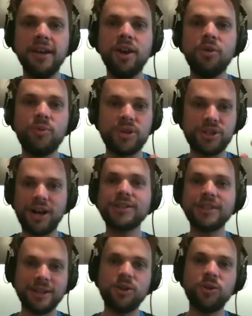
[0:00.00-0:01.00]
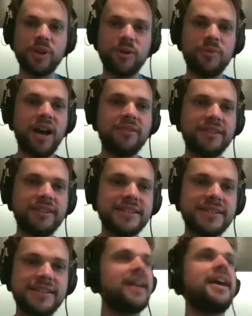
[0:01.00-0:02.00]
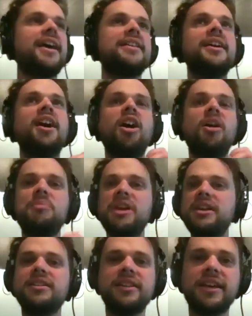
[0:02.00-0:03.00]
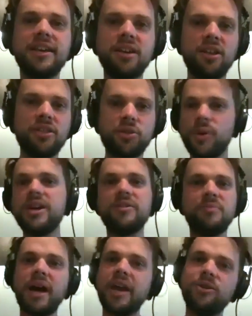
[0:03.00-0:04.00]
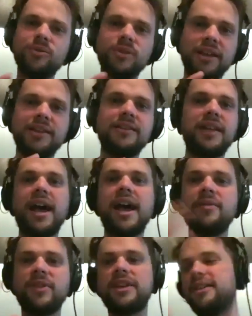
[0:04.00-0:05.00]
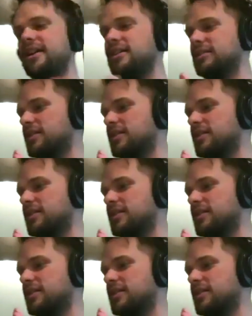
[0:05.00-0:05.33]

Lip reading: We talked a little bit about this, and immediately three of my own, like I have like a